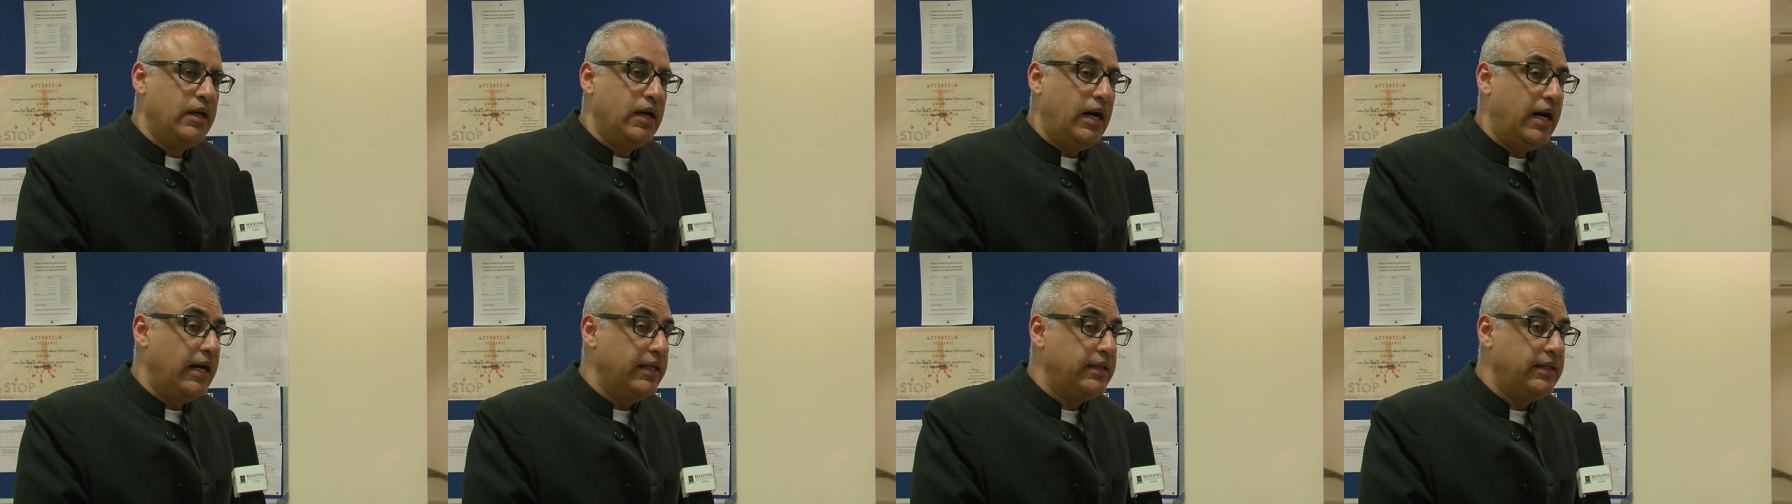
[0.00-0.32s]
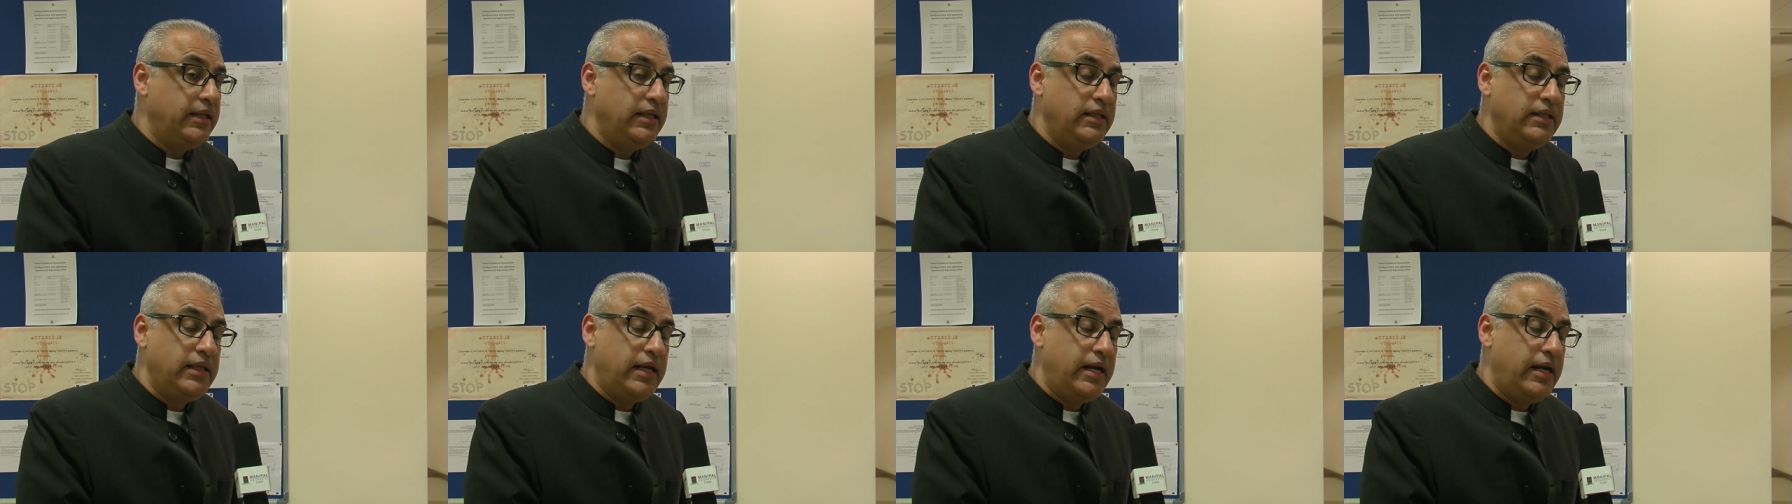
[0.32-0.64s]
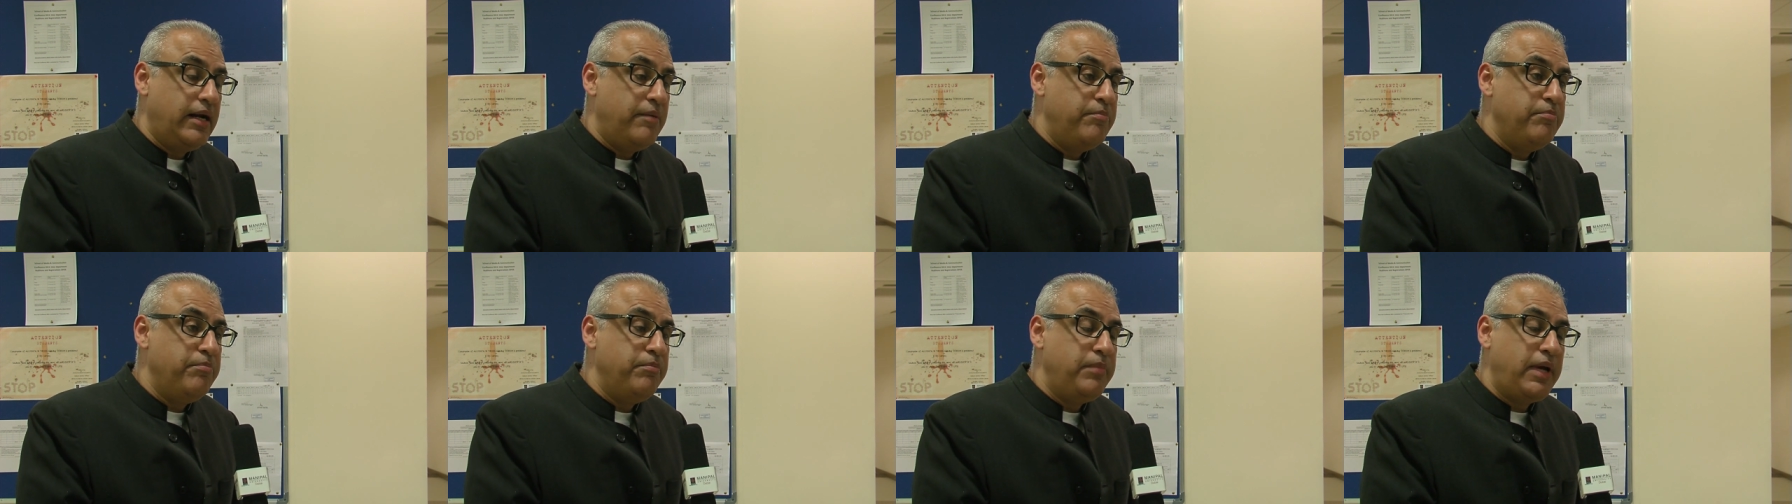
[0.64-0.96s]
I think there
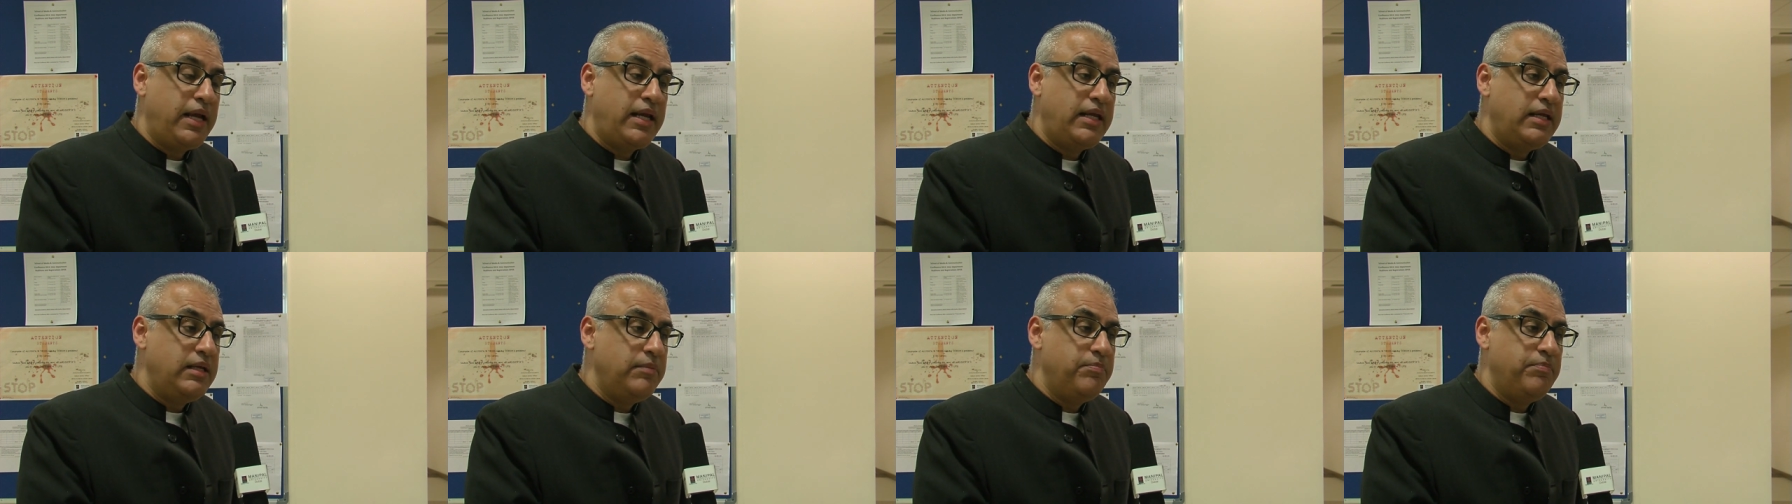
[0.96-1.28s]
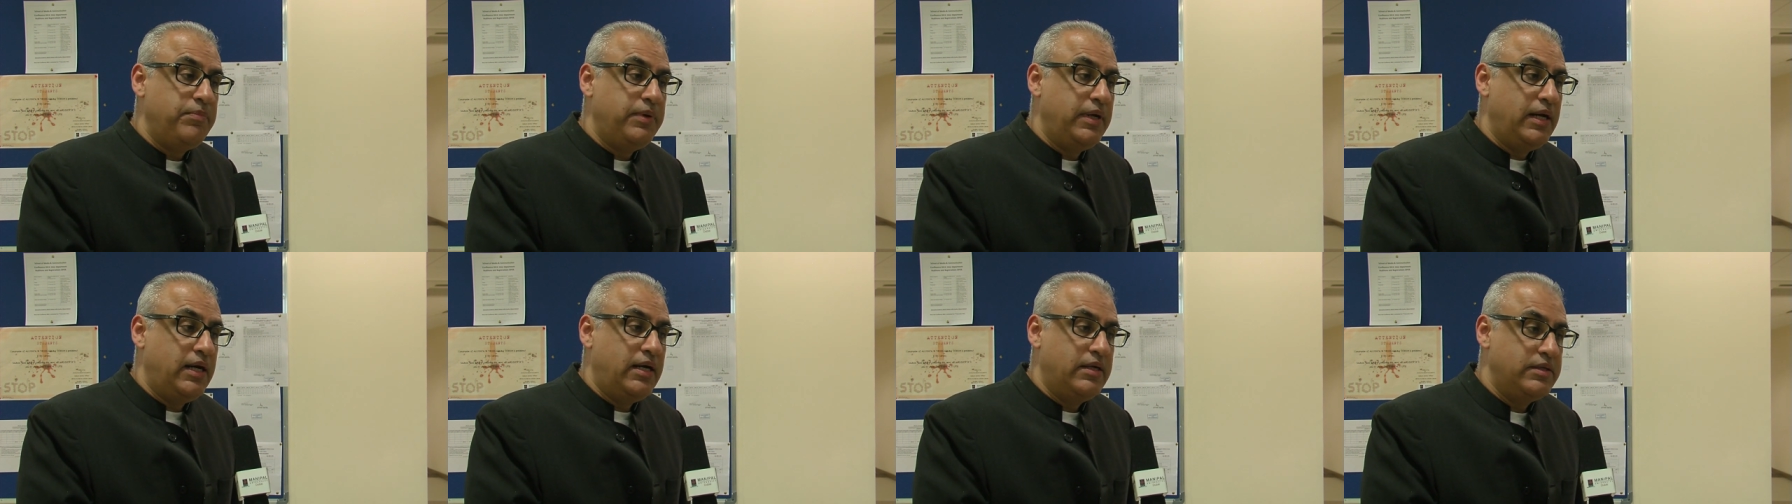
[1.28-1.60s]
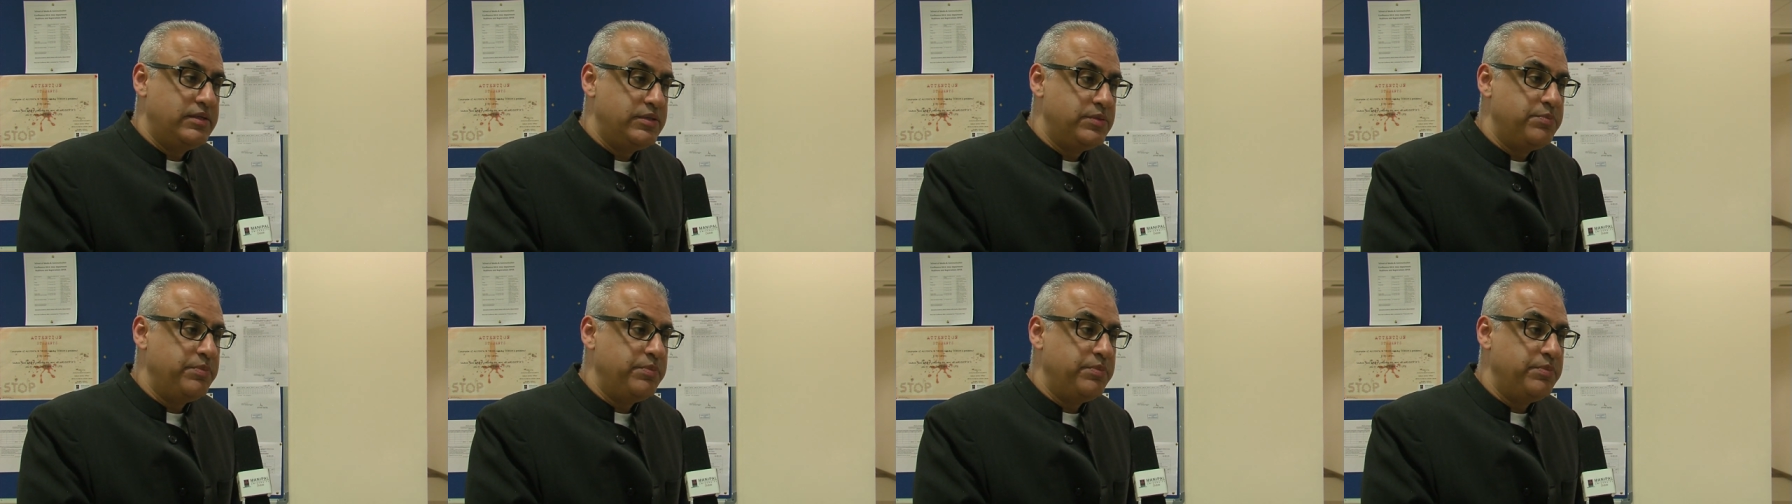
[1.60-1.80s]
are many plant